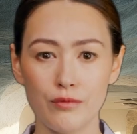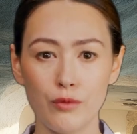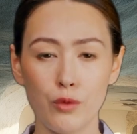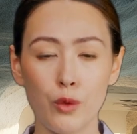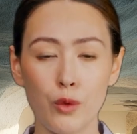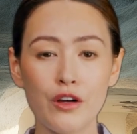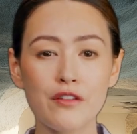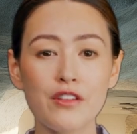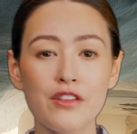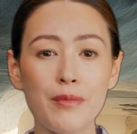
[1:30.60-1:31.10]

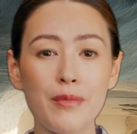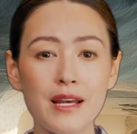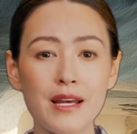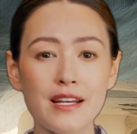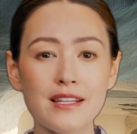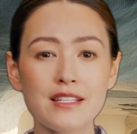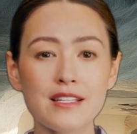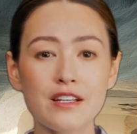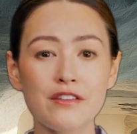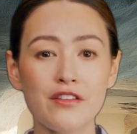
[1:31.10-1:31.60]
One of the
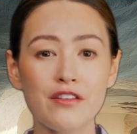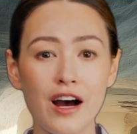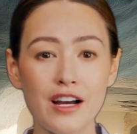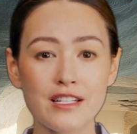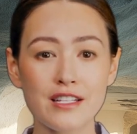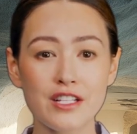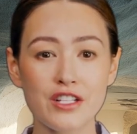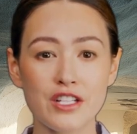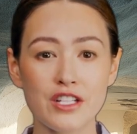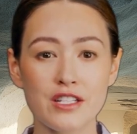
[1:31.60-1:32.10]
biggest
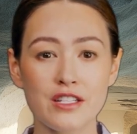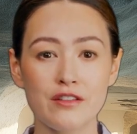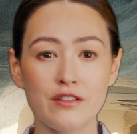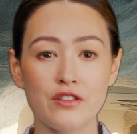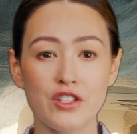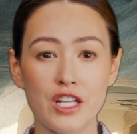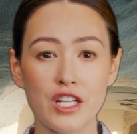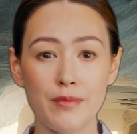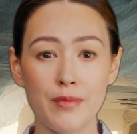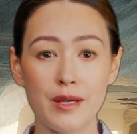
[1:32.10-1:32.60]
advantages of
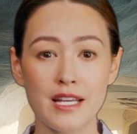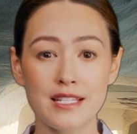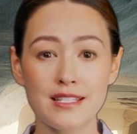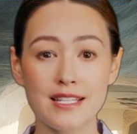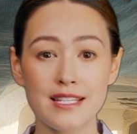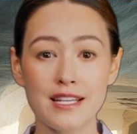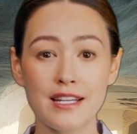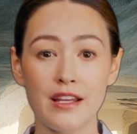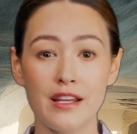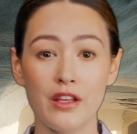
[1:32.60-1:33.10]

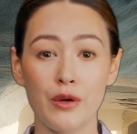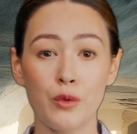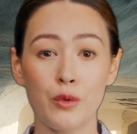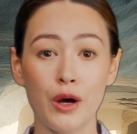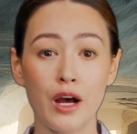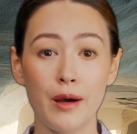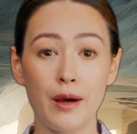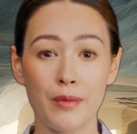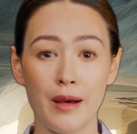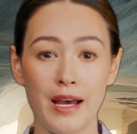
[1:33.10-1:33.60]
GPT in the
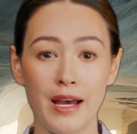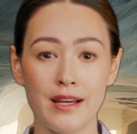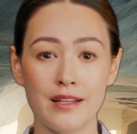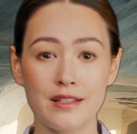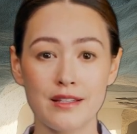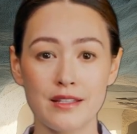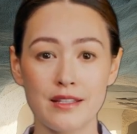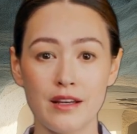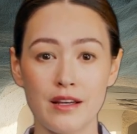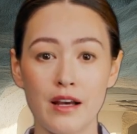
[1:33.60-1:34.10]

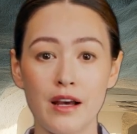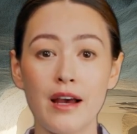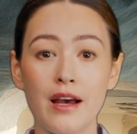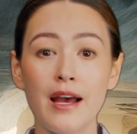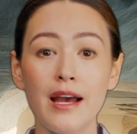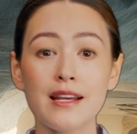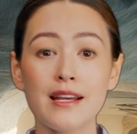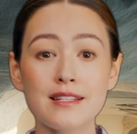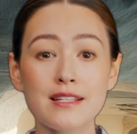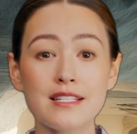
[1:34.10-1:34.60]
workplace
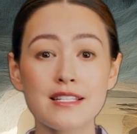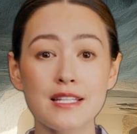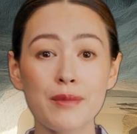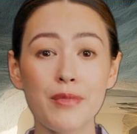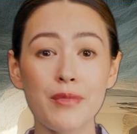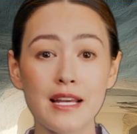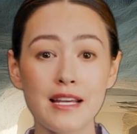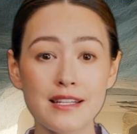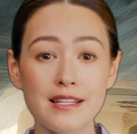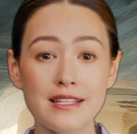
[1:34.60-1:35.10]
is its
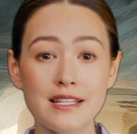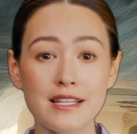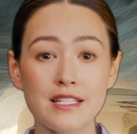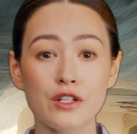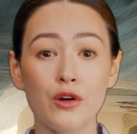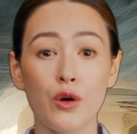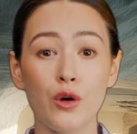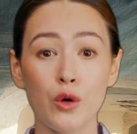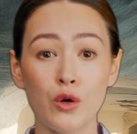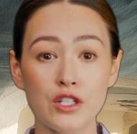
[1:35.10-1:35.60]
ability to
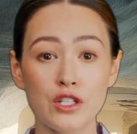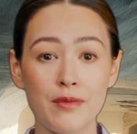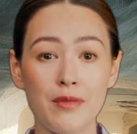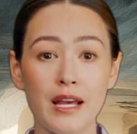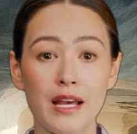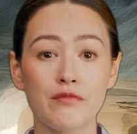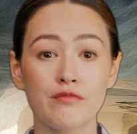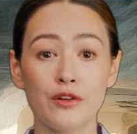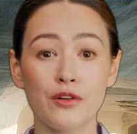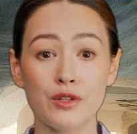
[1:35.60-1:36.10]

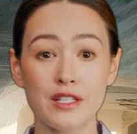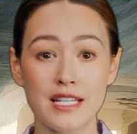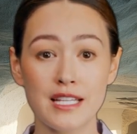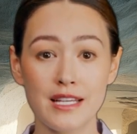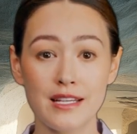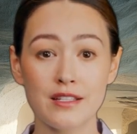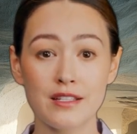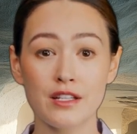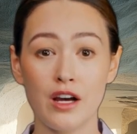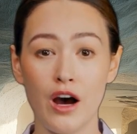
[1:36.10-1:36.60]
automate
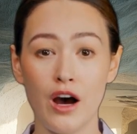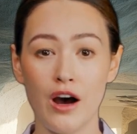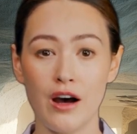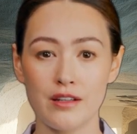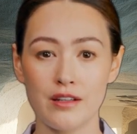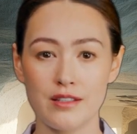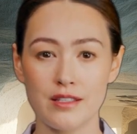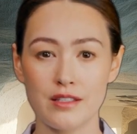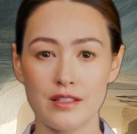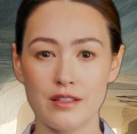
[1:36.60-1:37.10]
routine
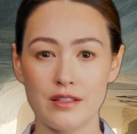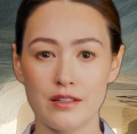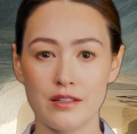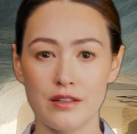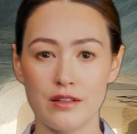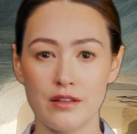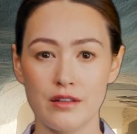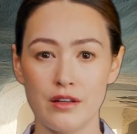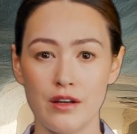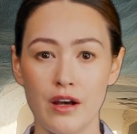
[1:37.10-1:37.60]
tasks.
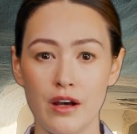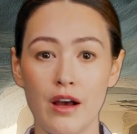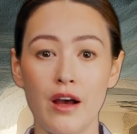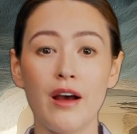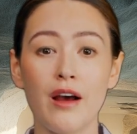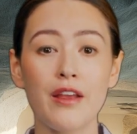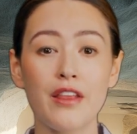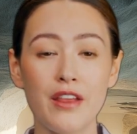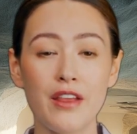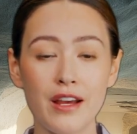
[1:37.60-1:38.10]

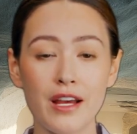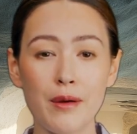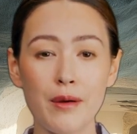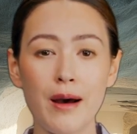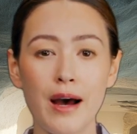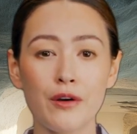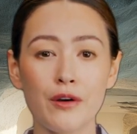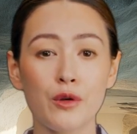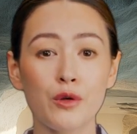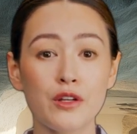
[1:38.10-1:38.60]
Think
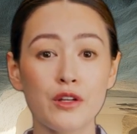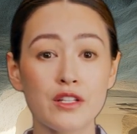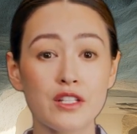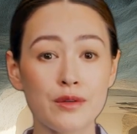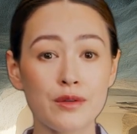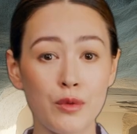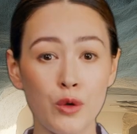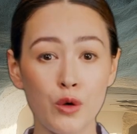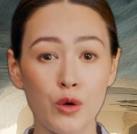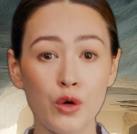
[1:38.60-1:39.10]
about all the
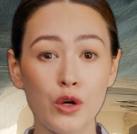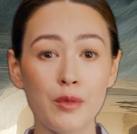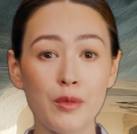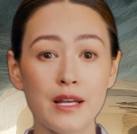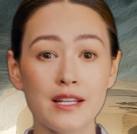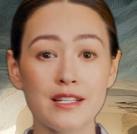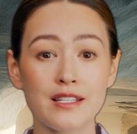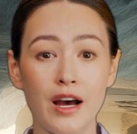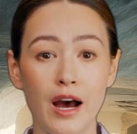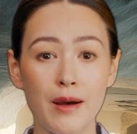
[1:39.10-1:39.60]
small but
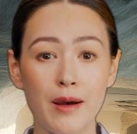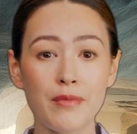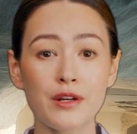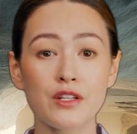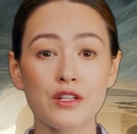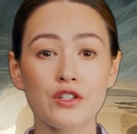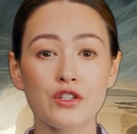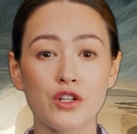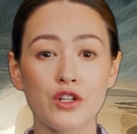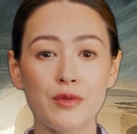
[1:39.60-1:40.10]

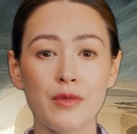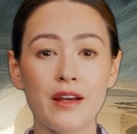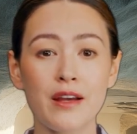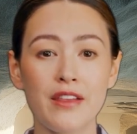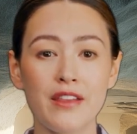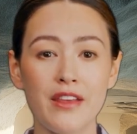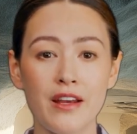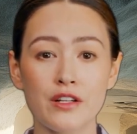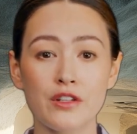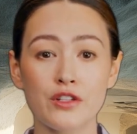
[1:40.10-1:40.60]
time-consuming
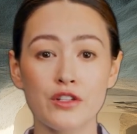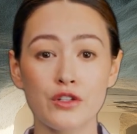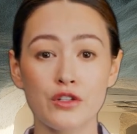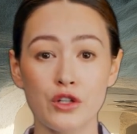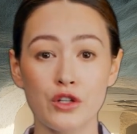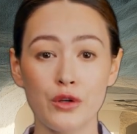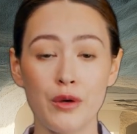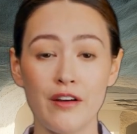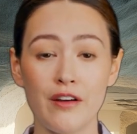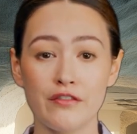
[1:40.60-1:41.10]
things you
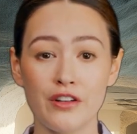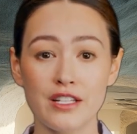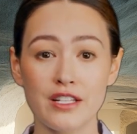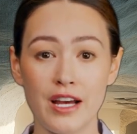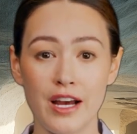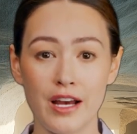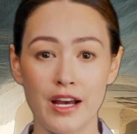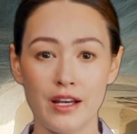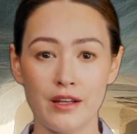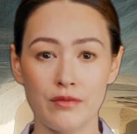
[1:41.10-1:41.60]
do every
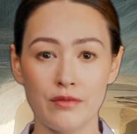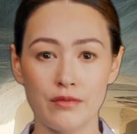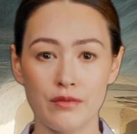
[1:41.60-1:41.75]
day.